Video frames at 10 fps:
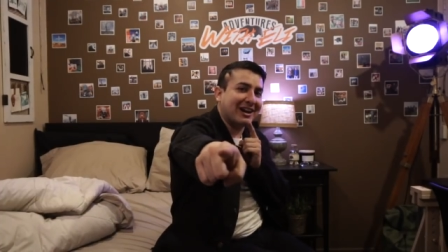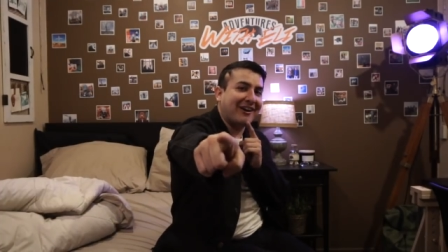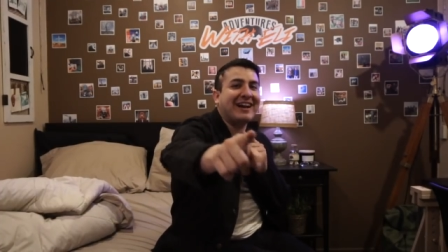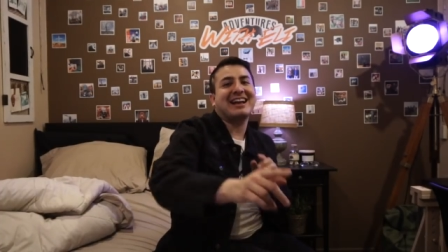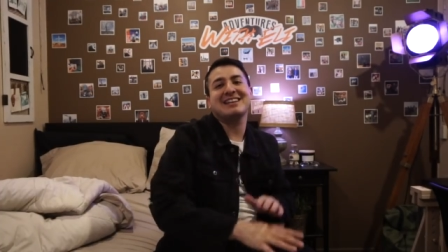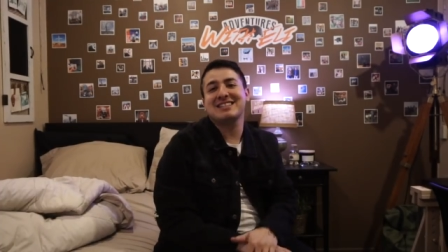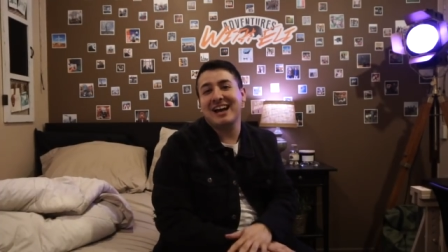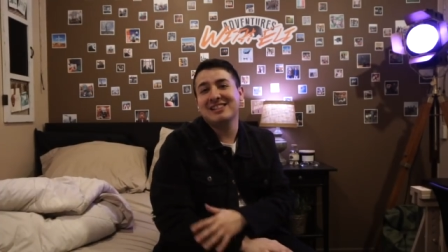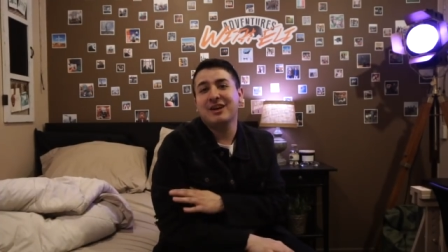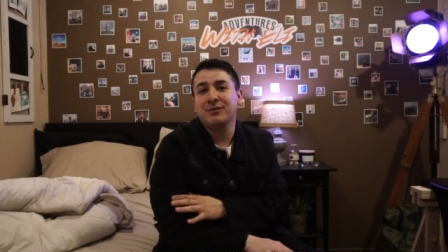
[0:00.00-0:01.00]
Alright guys,
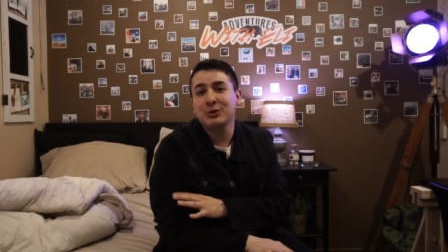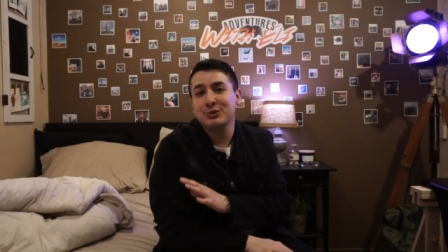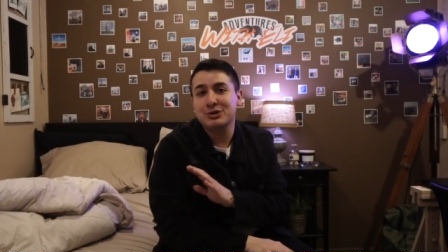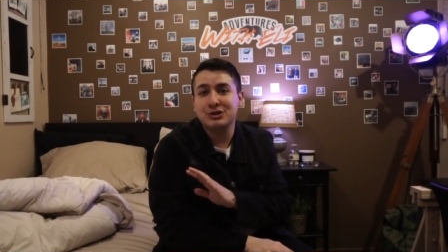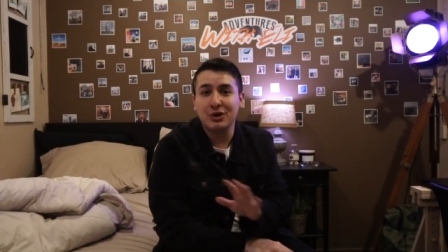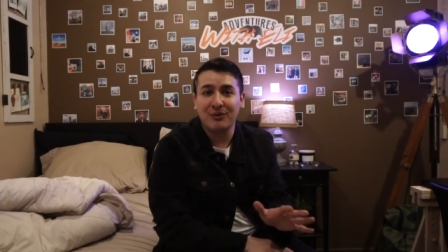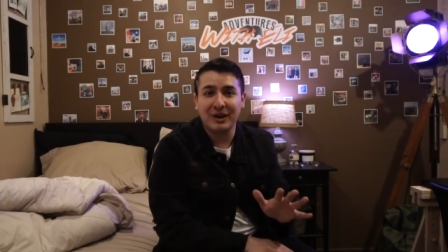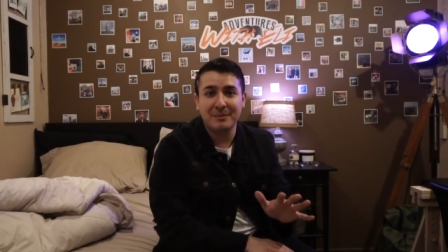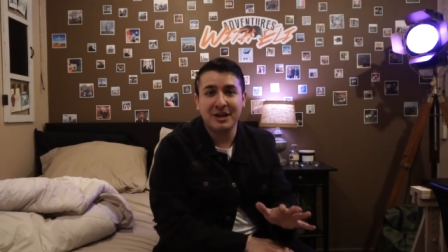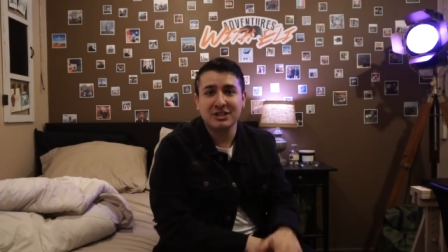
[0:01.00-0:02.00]
I love you so
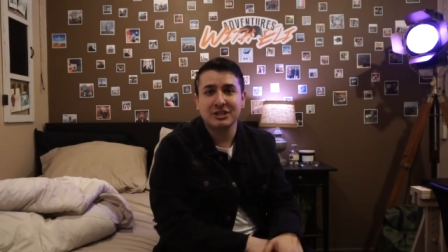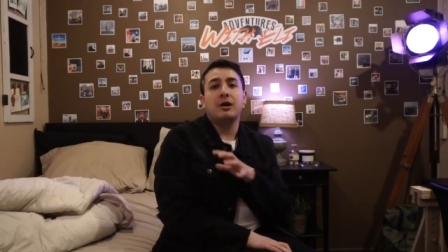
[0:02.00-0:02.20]
very much.